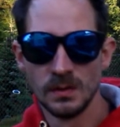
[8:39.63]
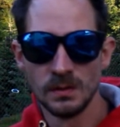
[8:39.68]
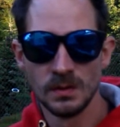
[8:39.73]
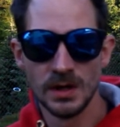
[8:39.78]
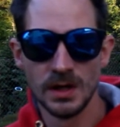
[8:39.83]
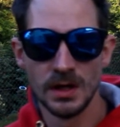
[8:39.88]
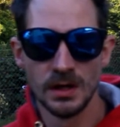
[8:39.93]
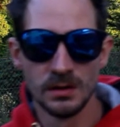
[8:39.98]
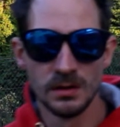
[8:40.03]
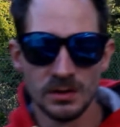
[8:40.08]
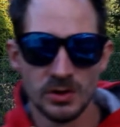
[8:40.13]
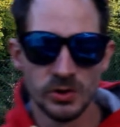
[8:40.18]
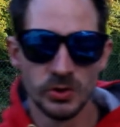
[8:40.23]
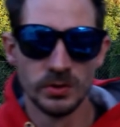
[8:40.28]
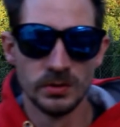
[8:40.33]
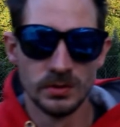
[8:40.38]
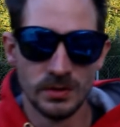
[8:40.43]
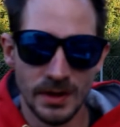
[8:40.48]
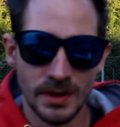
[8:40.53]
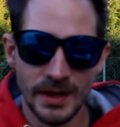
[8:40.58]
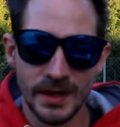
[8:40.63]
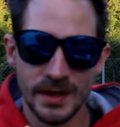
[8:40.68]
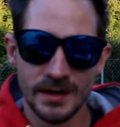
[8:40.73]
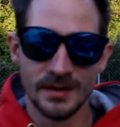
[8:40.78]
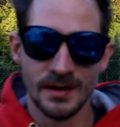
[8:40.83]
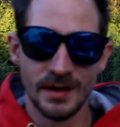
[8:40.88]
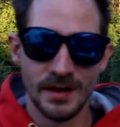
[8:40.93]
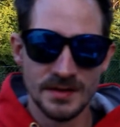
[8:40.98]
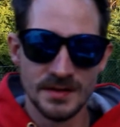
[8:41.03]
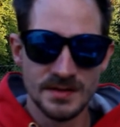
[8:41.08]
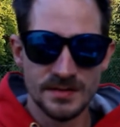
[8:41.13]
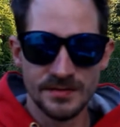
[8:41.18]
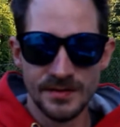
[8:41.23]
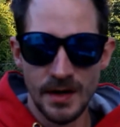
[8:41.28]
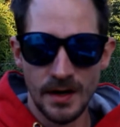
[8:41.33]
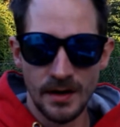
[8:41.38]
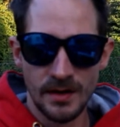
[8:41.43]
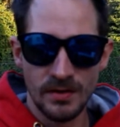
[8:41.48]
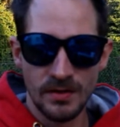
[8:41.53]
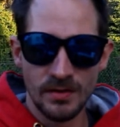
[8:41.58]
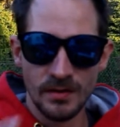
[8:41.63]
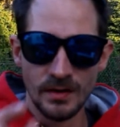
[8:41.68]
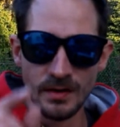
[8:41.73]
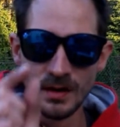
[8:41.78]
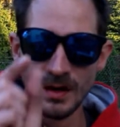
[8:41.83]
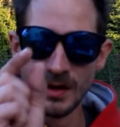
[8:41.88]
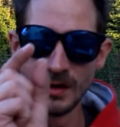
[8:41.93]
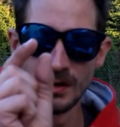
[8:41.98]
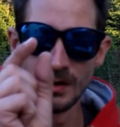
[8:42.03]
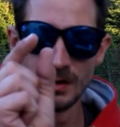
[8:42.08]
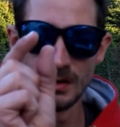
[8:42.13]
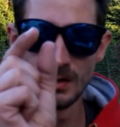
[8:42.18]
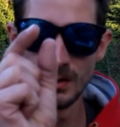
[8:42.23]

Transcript: Wow, cool, like the A380 thing, like...